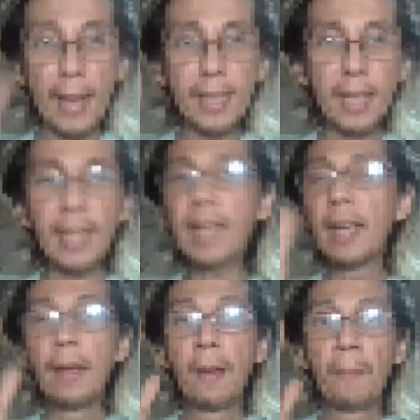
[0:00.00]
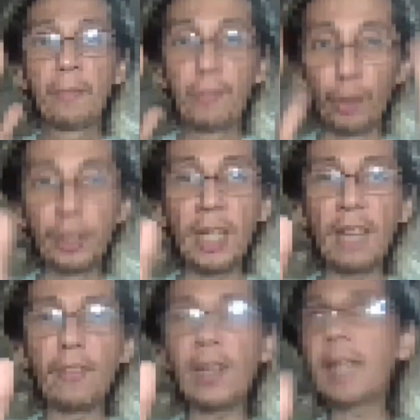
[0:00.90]
basically food
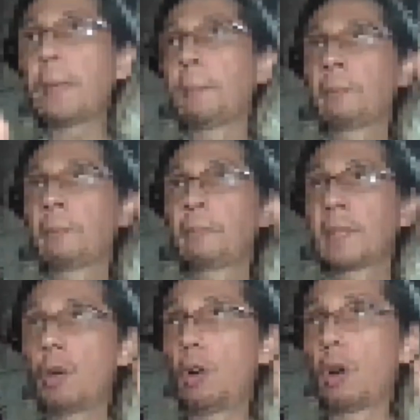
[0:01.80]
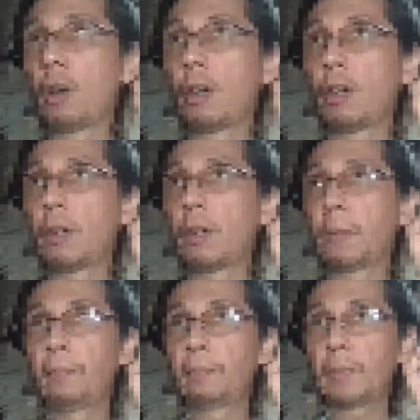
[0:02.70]
delivery
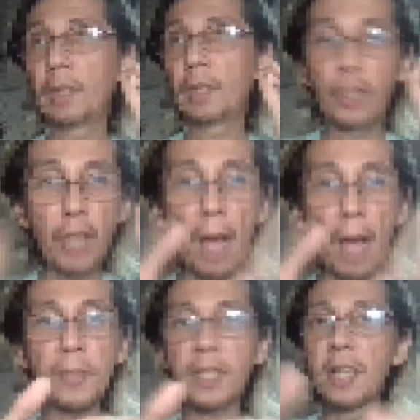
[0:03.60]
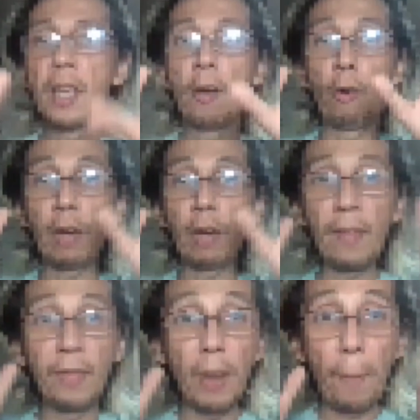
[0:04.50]
or shops or
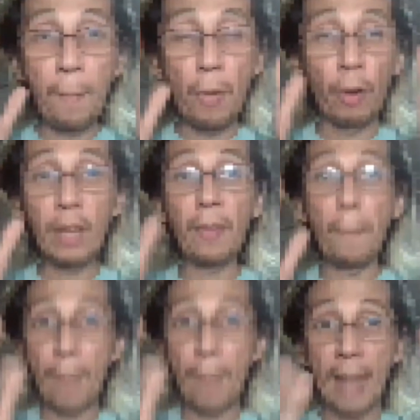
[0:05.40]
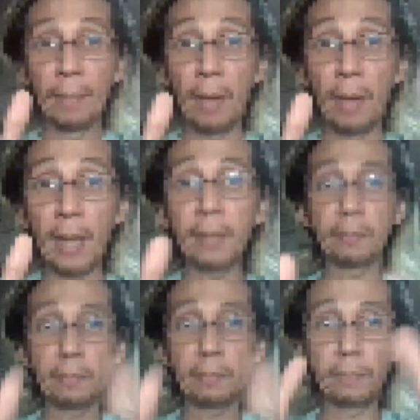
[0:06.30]
even Panda
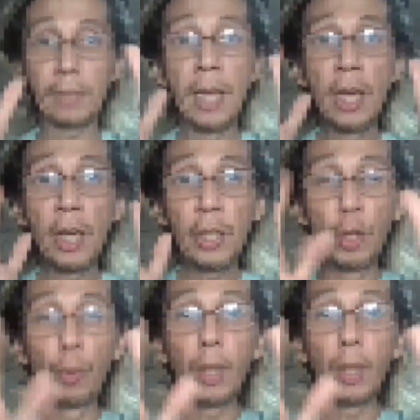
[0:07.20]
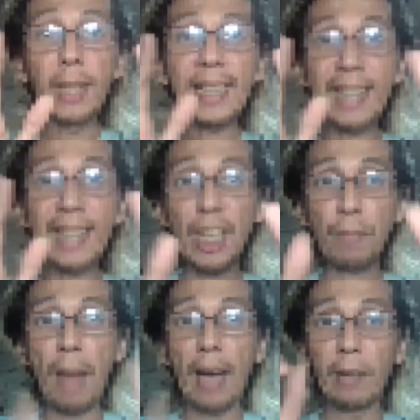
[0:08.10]
Mart, you will get
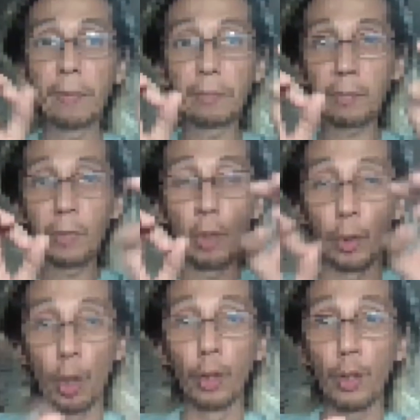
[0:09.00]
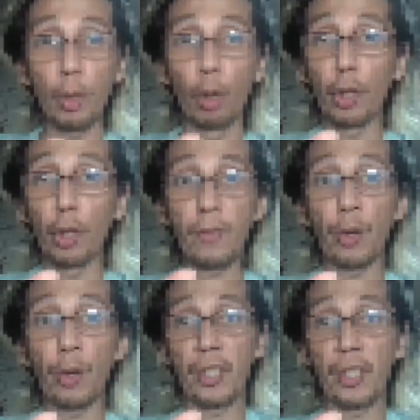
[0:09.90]
cash back on all those orders
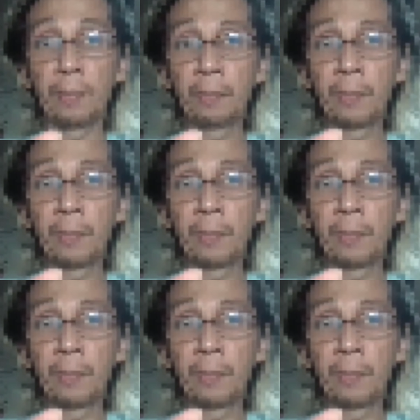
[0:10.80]
of yours.